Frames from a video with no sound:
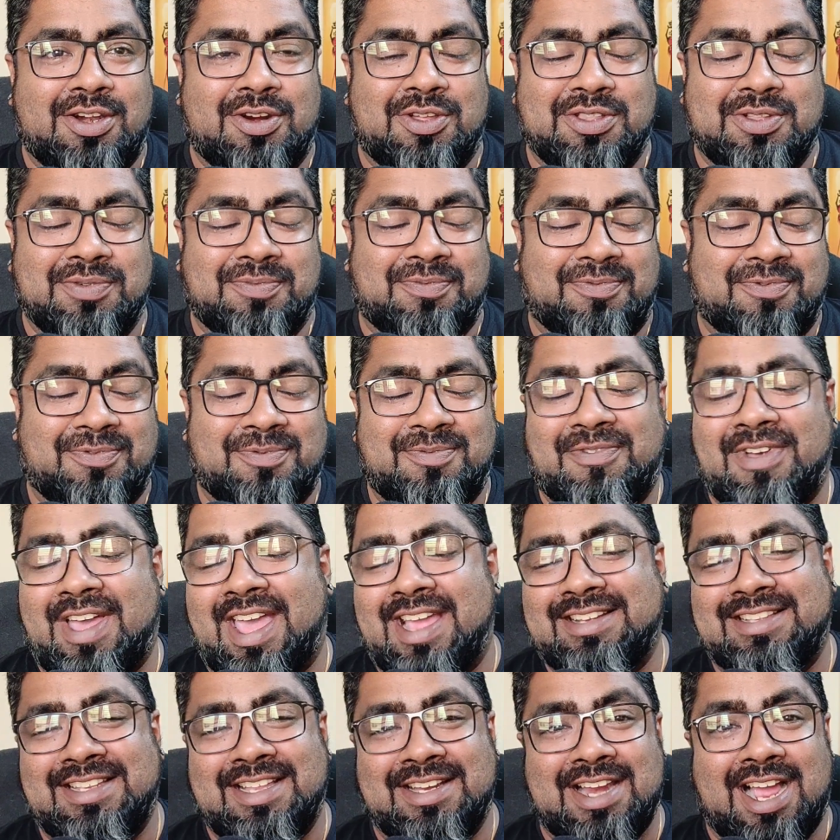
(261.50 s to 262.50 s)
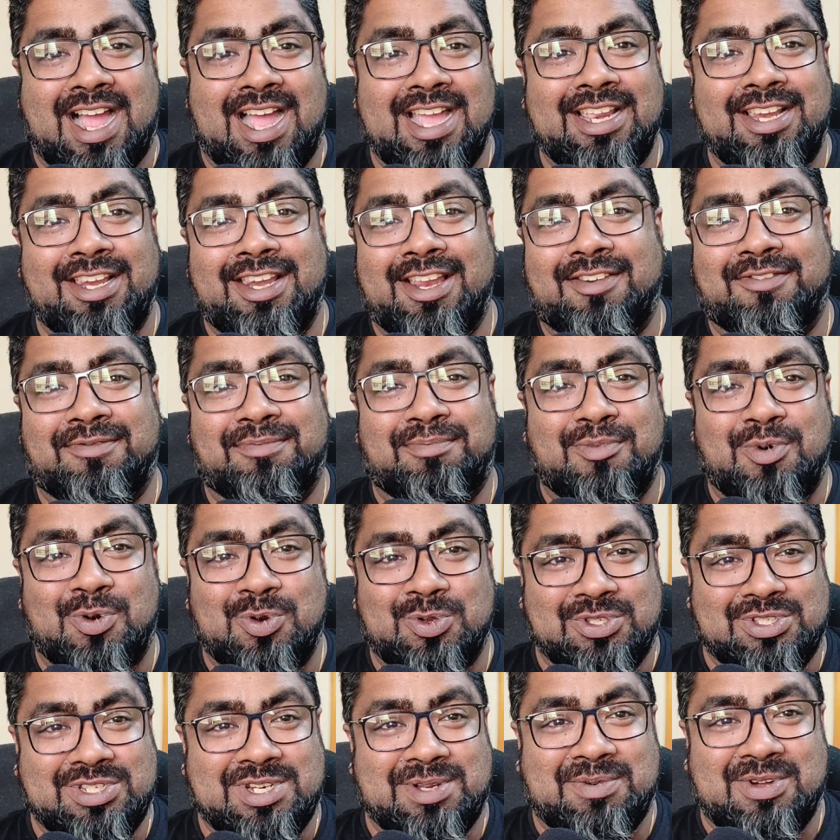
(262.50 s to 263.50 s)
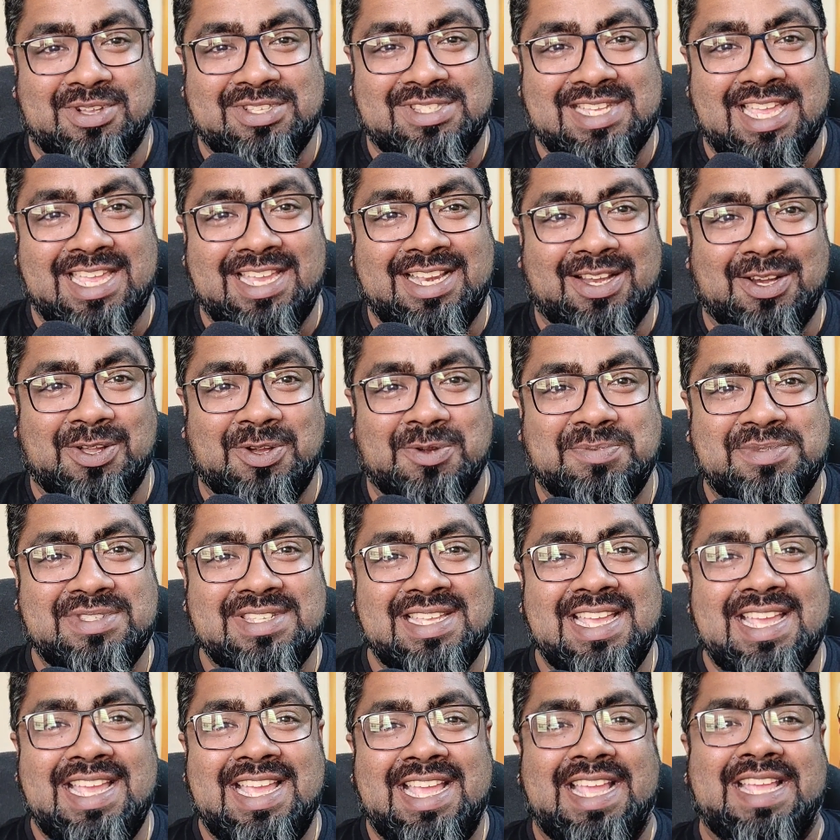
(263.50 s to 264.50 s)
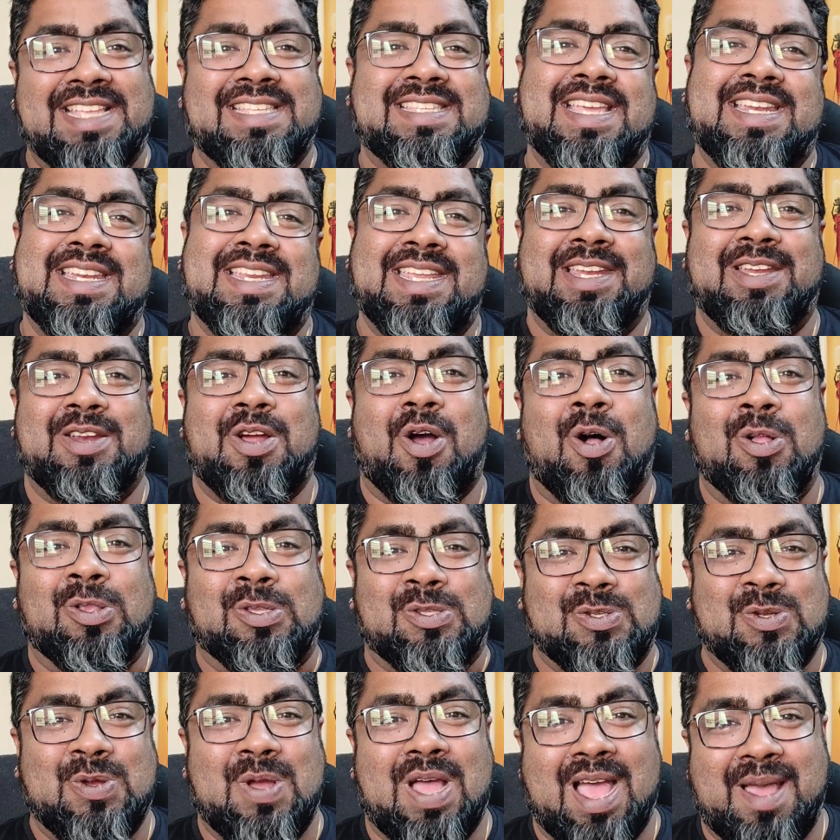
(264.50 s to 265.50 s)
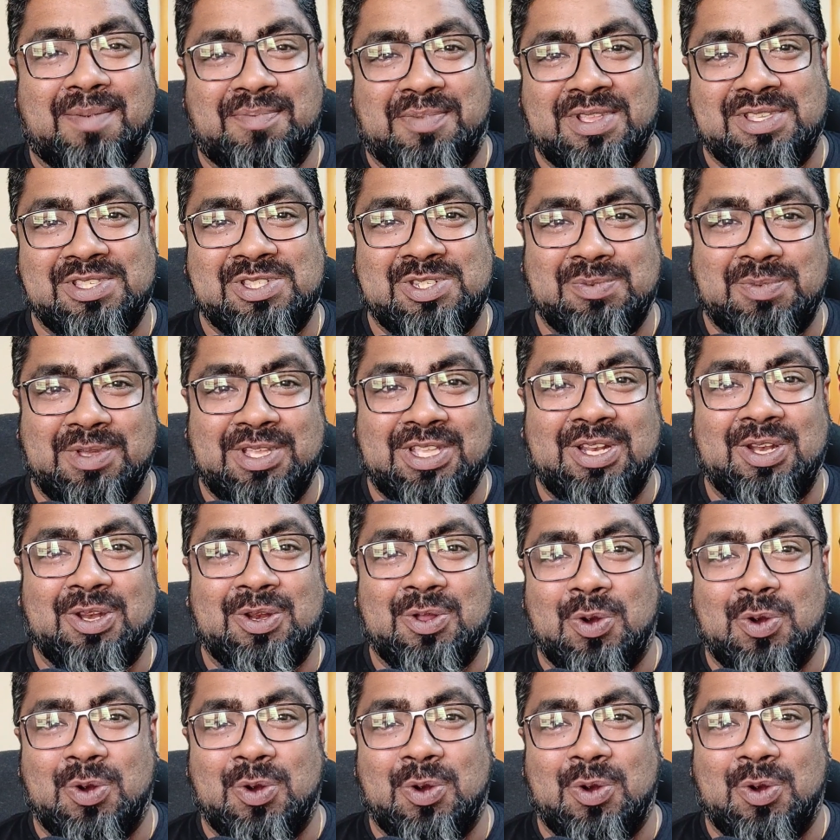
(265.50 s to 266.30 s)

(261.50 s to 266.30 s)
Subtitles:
Now, the fact that I love most about Cyclopes is that it also happens to be the